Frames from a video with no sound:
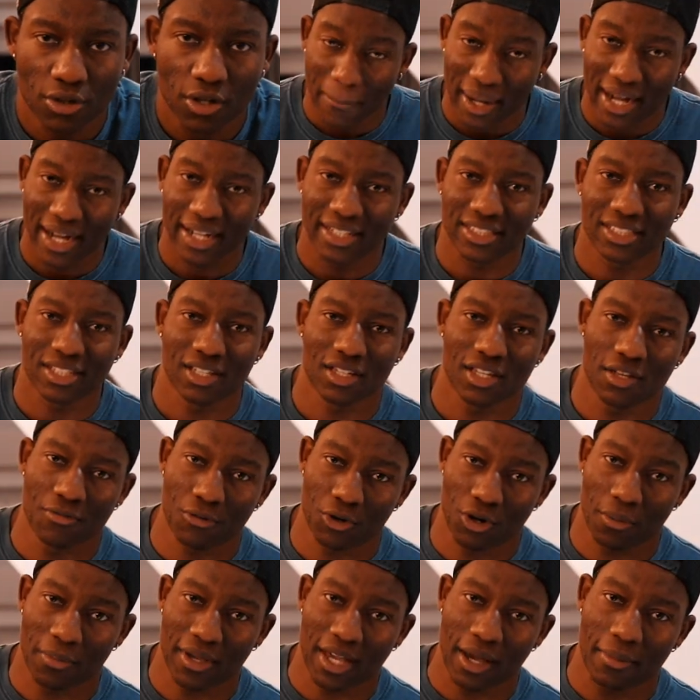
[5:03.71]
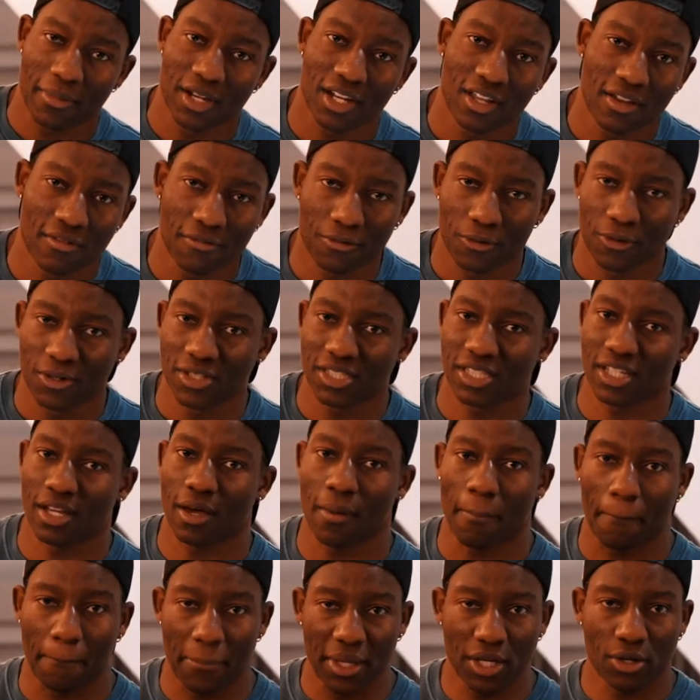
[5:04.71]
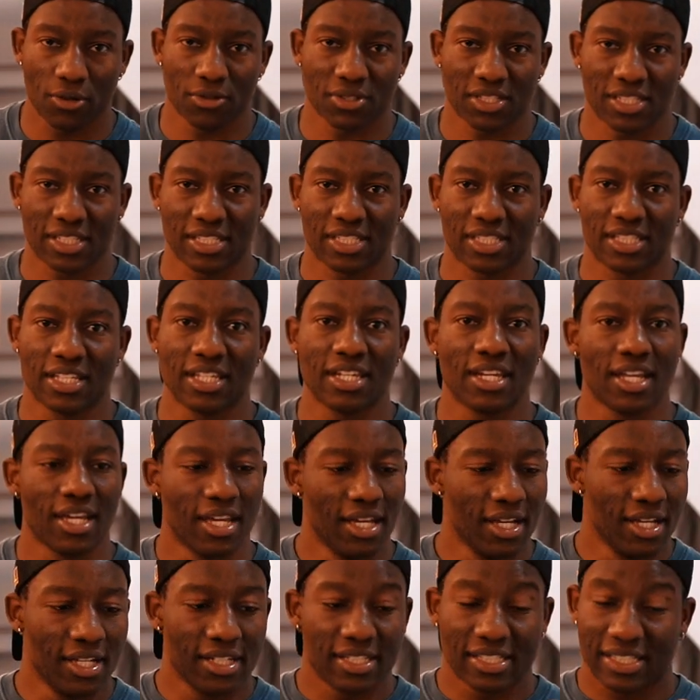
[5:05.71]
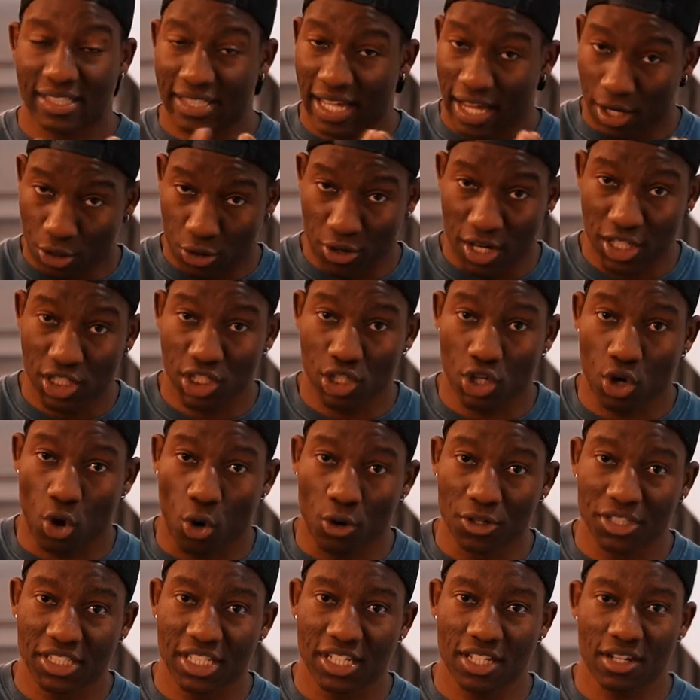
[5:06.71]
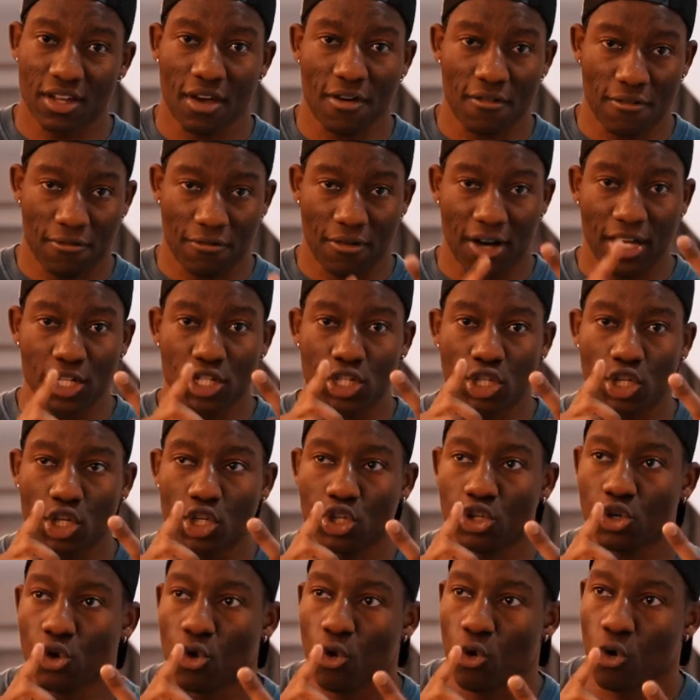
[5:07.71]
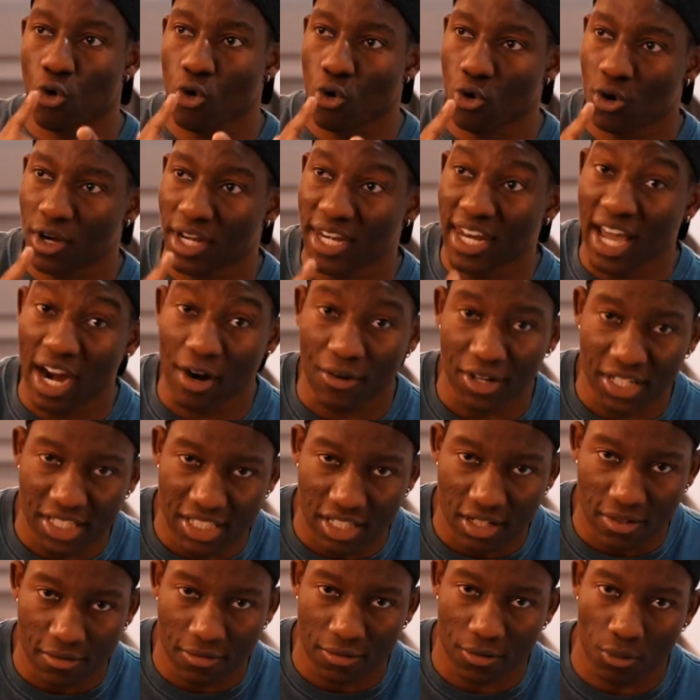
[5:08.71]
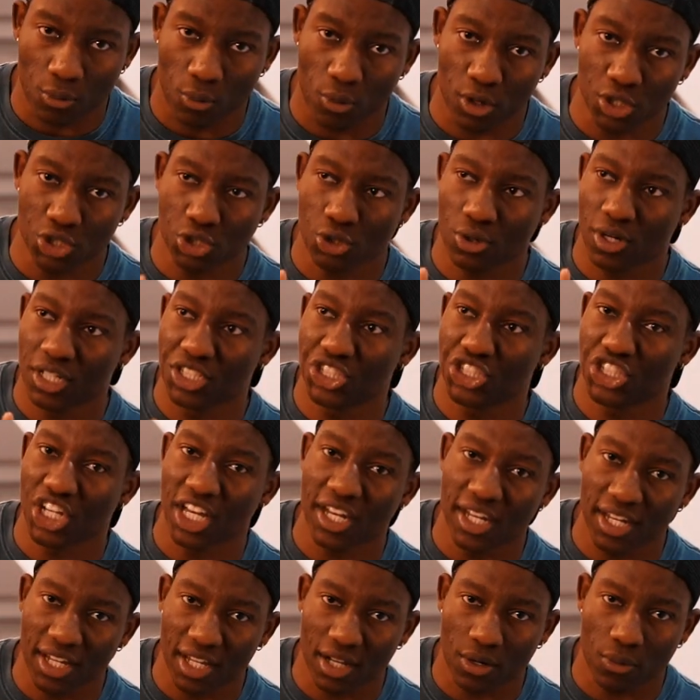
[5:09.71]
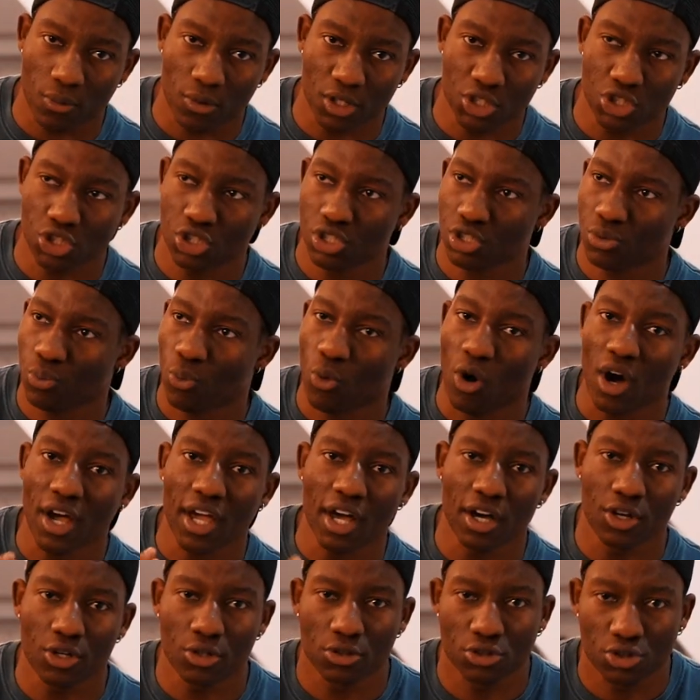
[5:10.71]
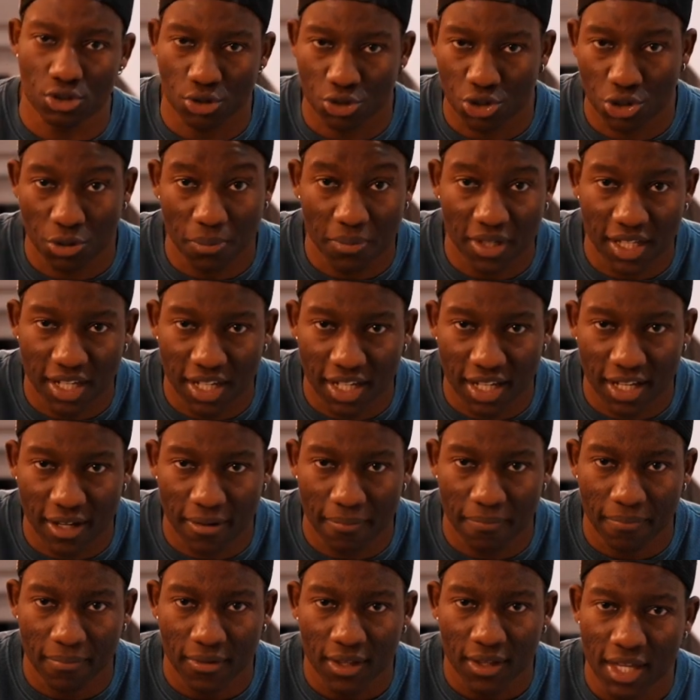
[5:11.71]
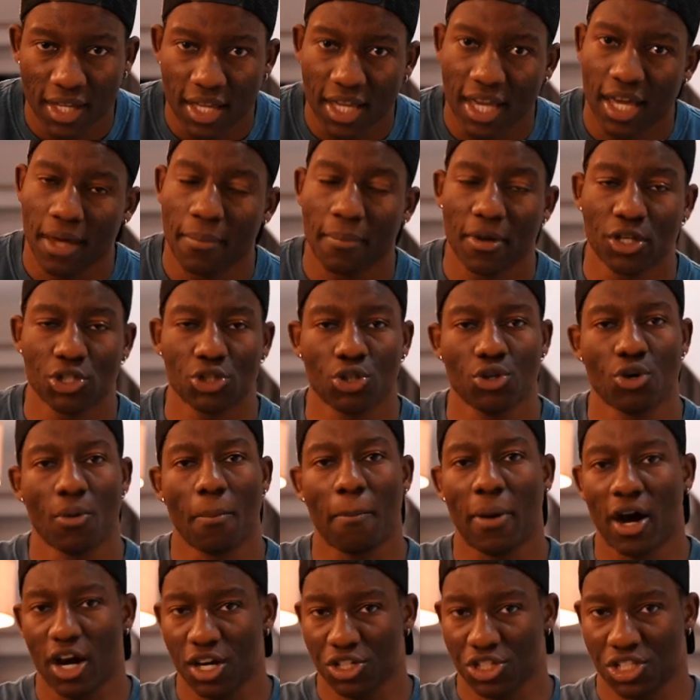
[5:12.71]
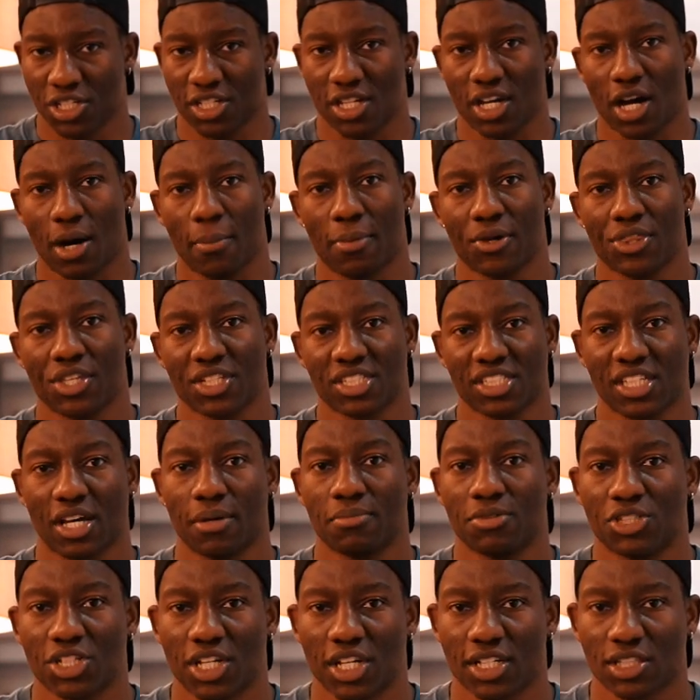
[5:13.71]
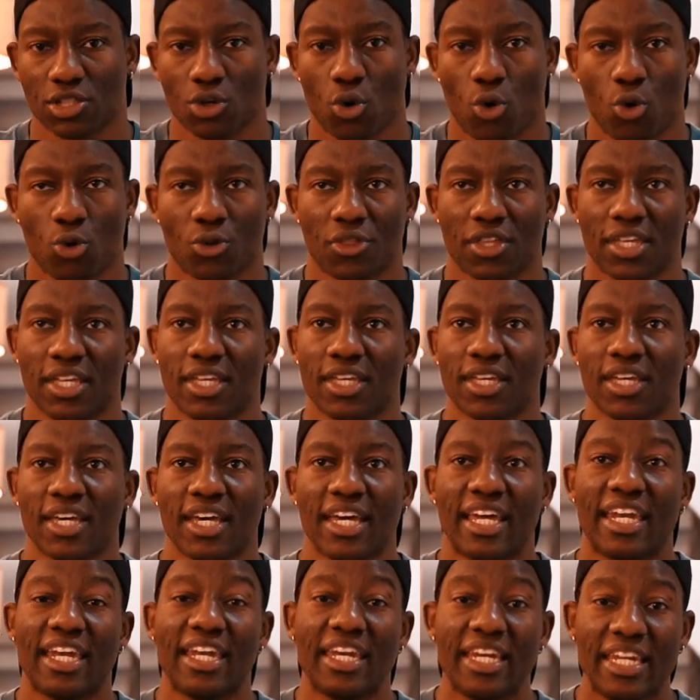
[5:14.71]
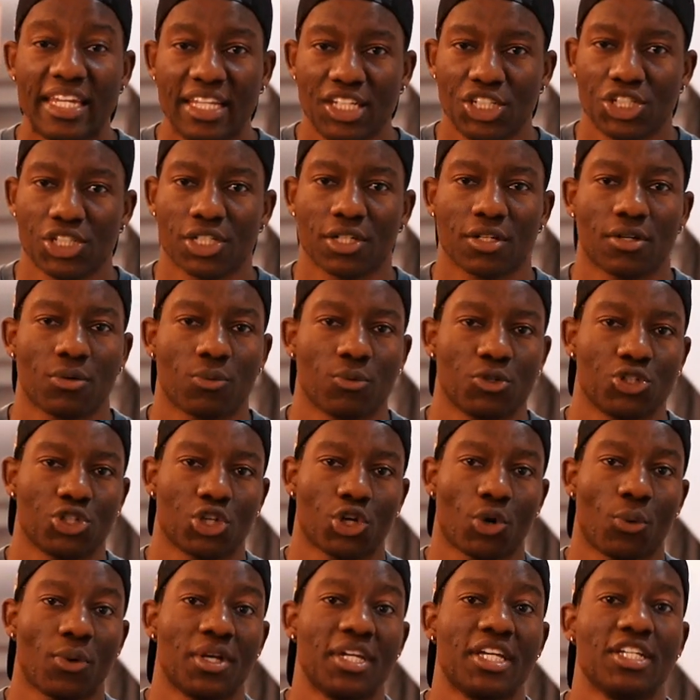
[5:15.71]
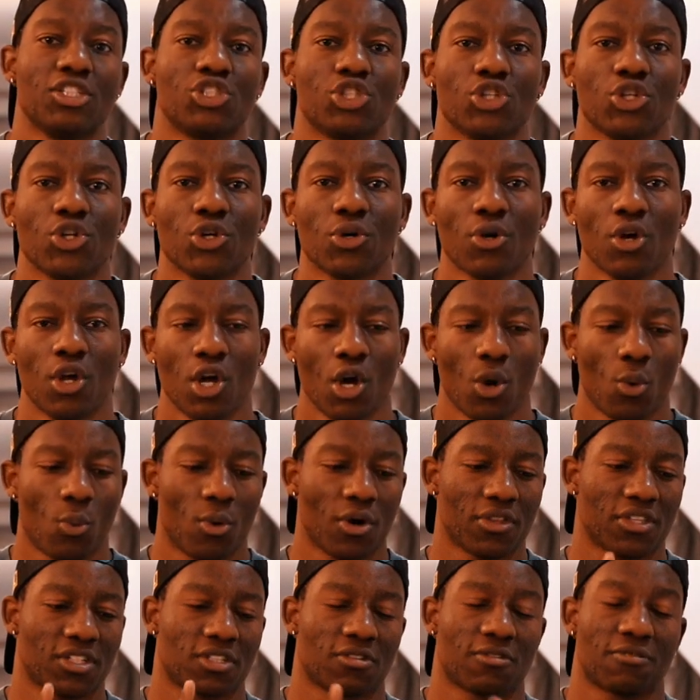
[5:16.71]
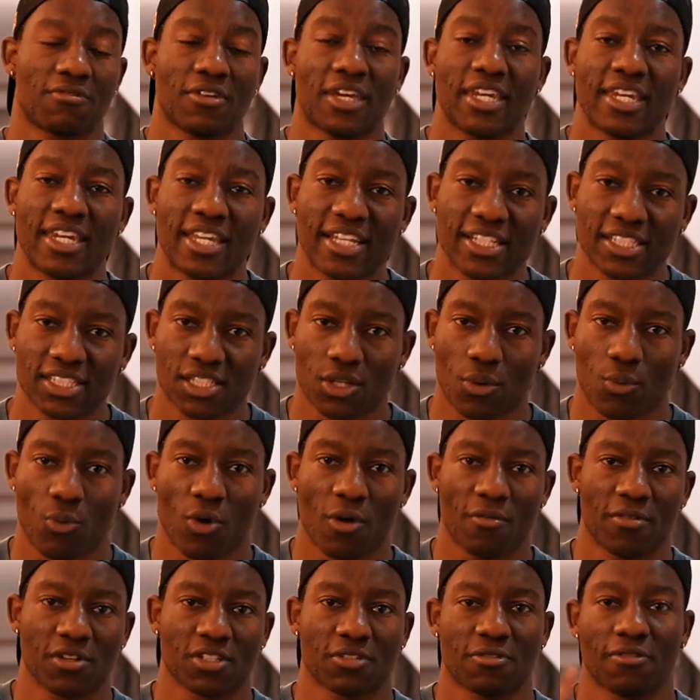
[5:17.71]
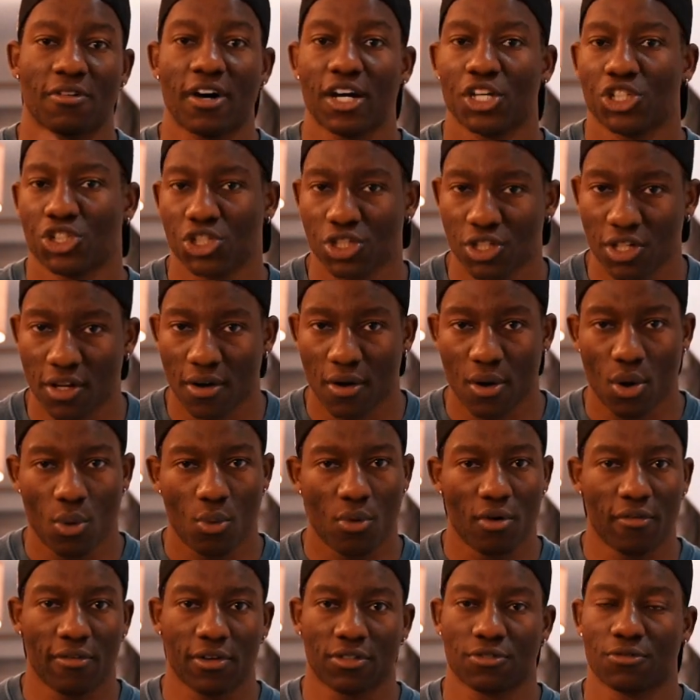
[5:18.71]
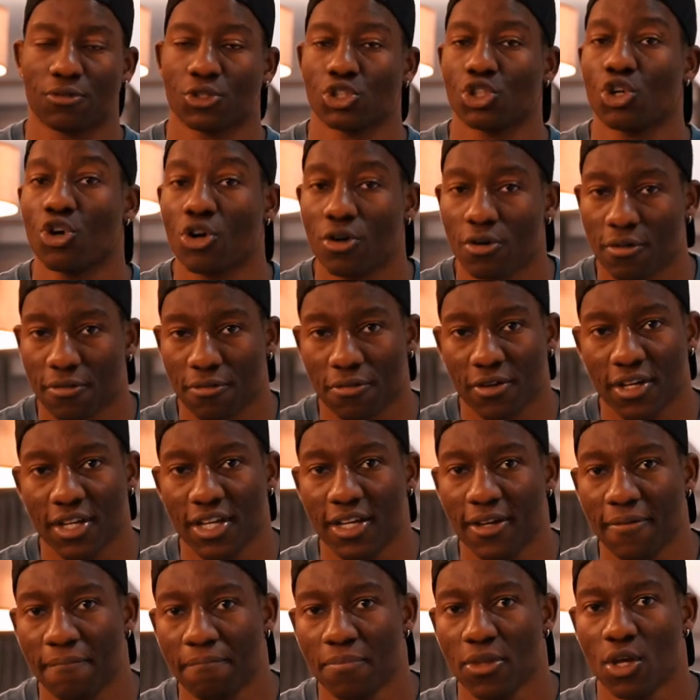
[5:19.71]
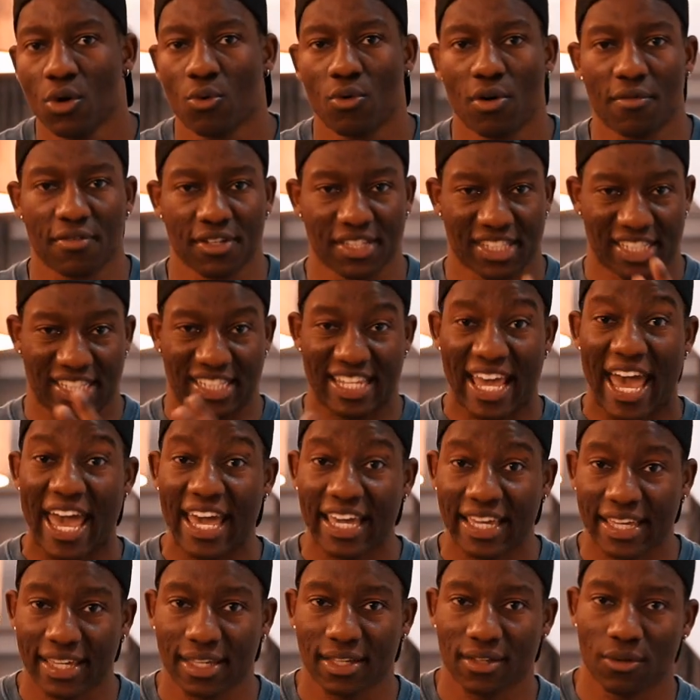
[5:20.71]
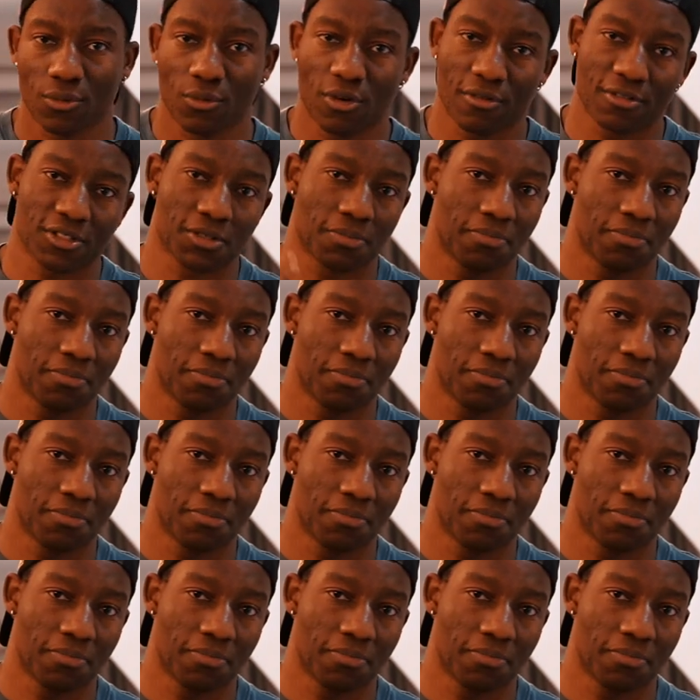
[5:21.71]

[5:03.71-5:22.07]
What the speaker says: But if you want to become an influencer, be consistent, start creating content, find your narrative, what's your agenda, why are you on social media, and make sure you're passionate about the subject or the niche which you're going into, whether it's fitness, whether it's fashion, whether it's photography, whether it's tech, whether it's